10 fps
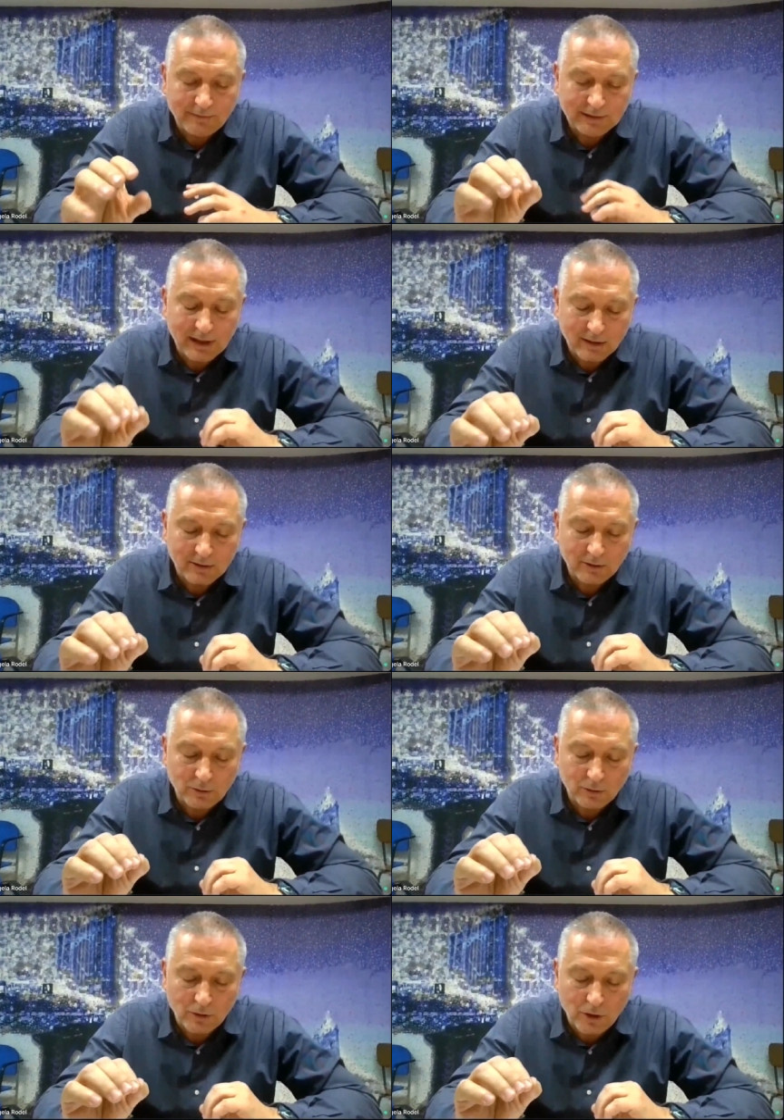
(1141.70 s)
we have
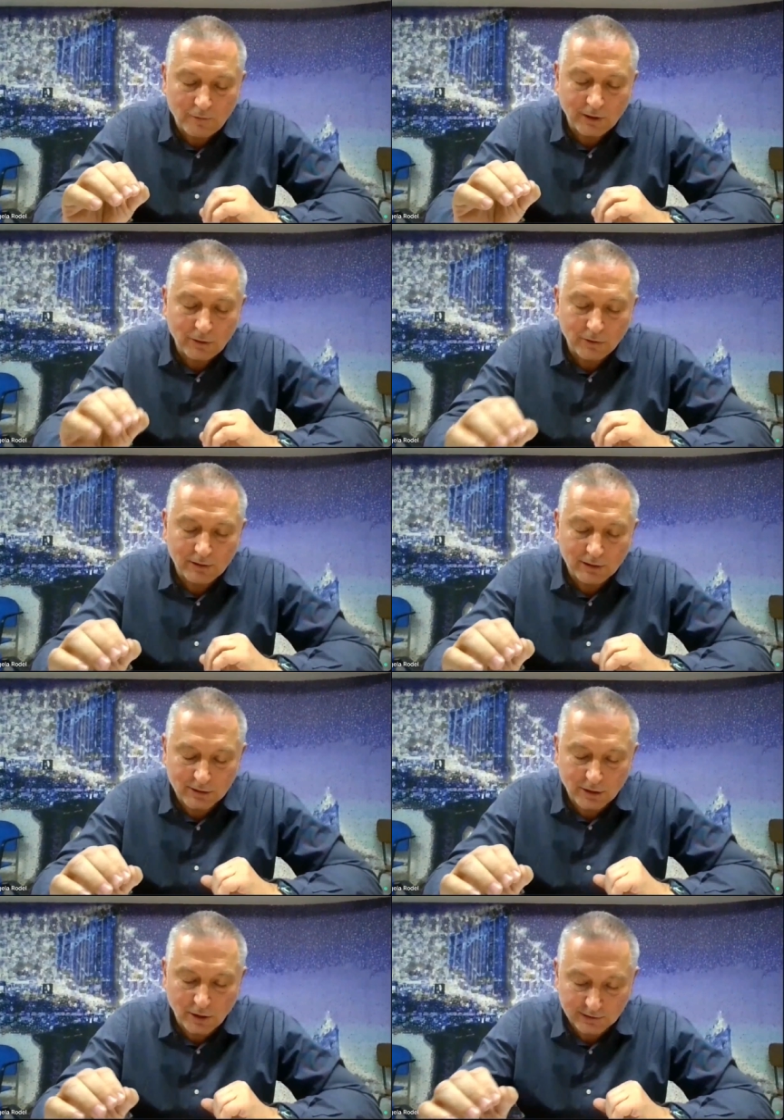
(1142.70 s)
started to overuse
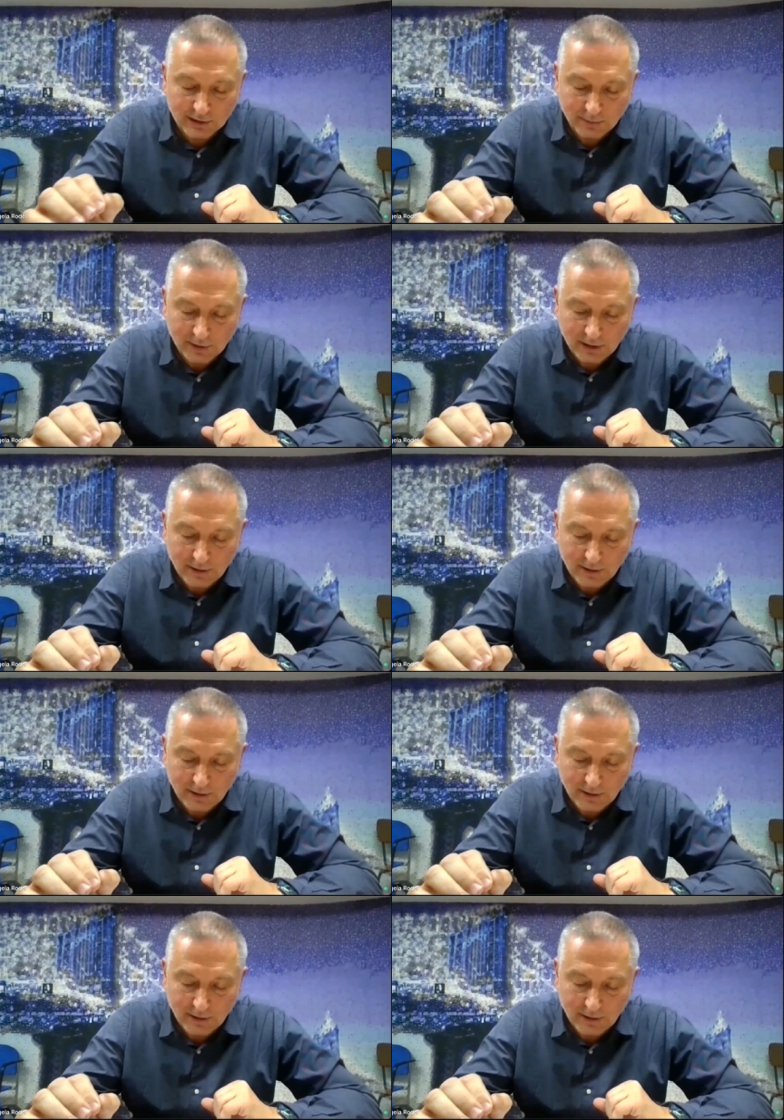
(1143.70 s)
this concept.